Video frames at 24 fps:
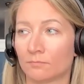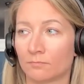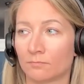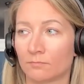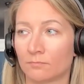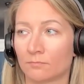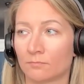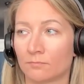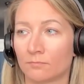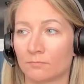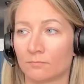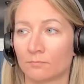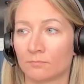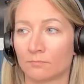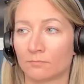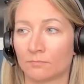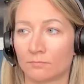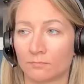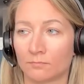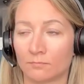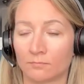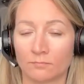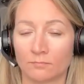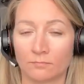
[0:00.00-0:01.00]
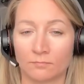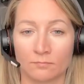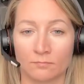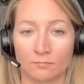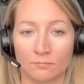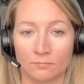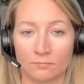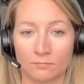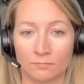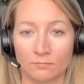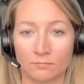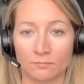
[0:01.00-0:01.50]

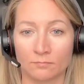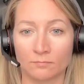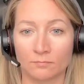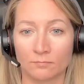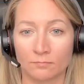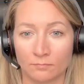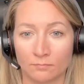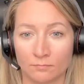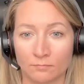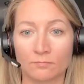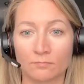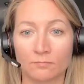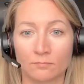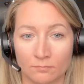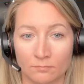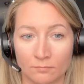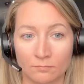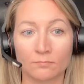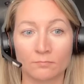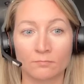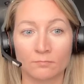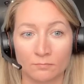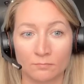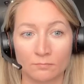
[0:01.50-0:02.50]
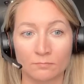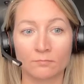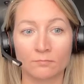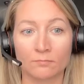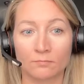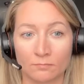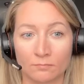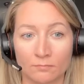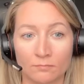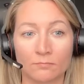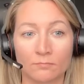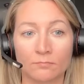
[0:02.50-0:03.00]

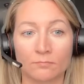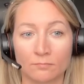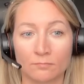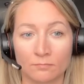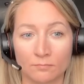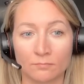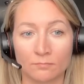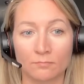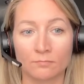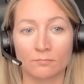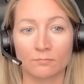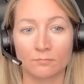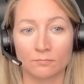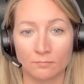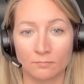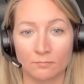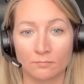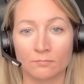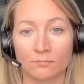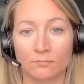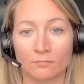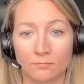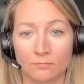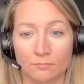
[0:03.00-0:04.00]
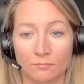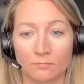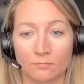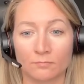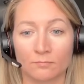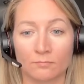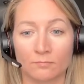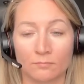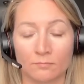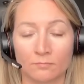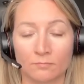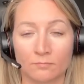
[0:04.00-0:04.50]

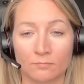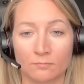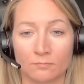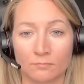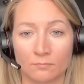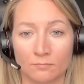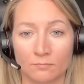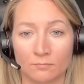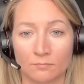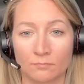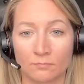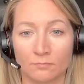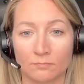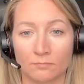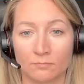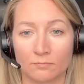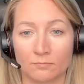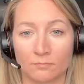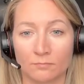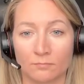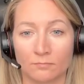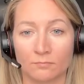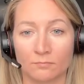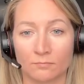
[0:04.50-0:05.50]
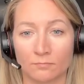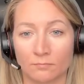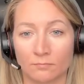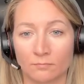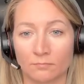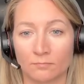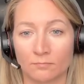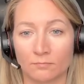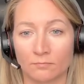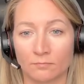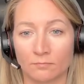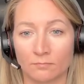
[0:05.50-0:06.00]

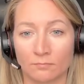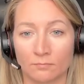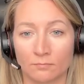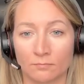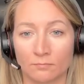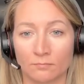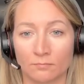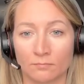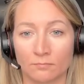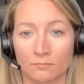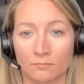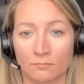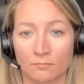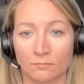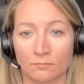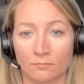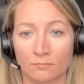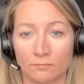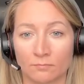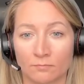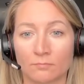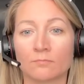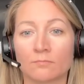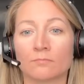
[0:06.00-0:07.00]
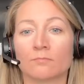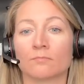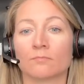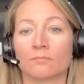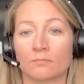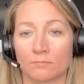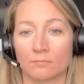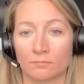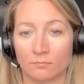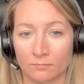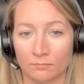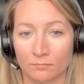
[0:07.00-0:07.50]

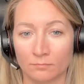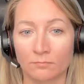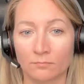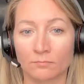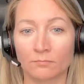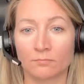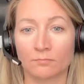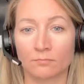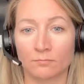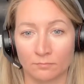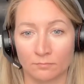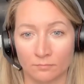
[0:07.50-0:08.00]
The person shown says nothing.